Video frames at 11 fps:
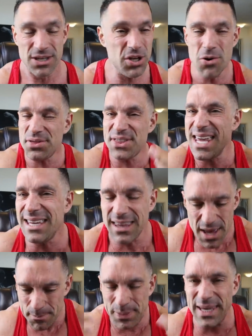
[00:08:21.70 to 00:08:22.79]
You don't think
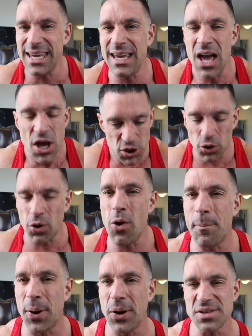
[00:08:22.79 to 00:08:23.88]
being your
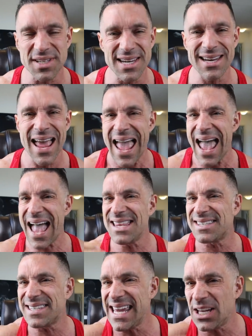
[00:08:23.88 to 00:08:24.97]
own person
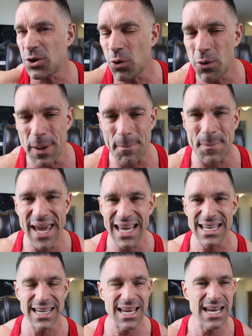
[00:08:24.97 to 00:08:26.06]
and saying your own
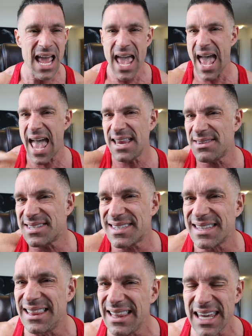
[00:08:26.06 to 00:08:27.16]
opinion and
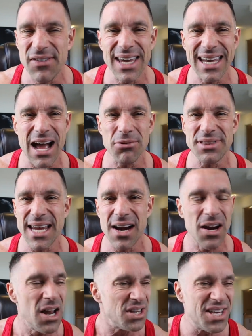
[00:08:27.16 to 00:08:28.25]
leaving it out
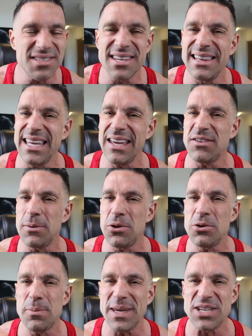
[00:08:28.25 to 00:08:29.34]
there doesn't lead to
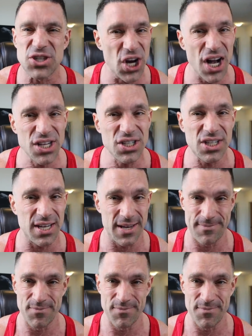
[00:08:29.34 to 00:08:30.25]
you to be judged?